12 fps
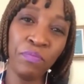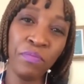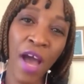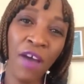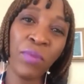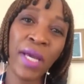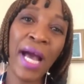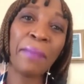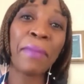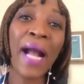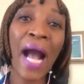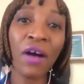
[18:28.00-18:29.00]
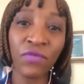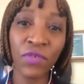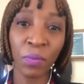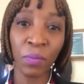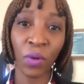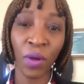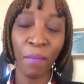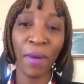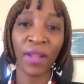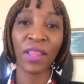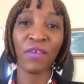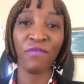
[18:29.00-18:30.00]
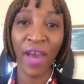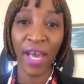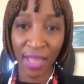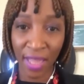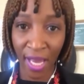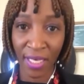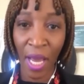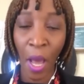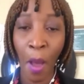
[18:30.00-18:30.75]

I've become comfortable about the fact that